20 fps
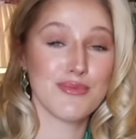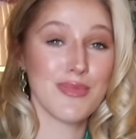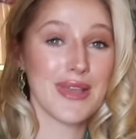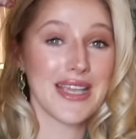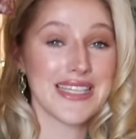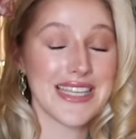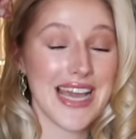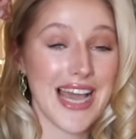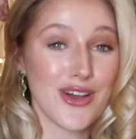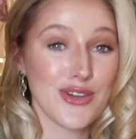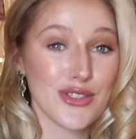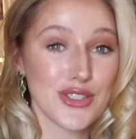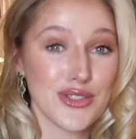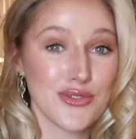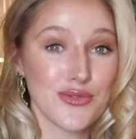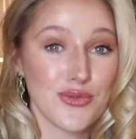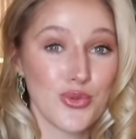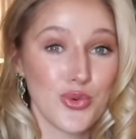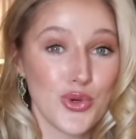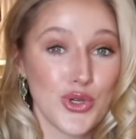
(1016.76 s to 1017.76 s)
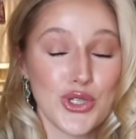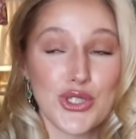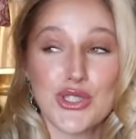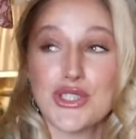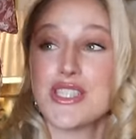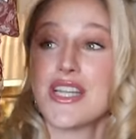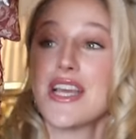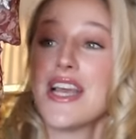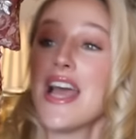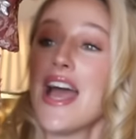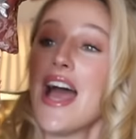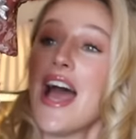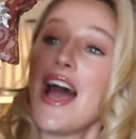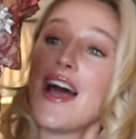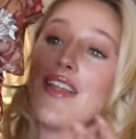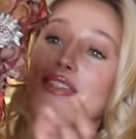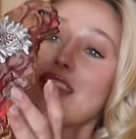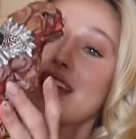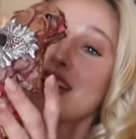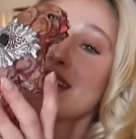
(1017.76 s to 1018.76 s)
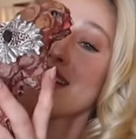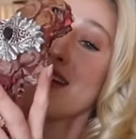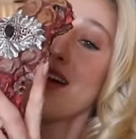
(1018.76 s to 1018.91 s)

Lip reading: made out of wood and then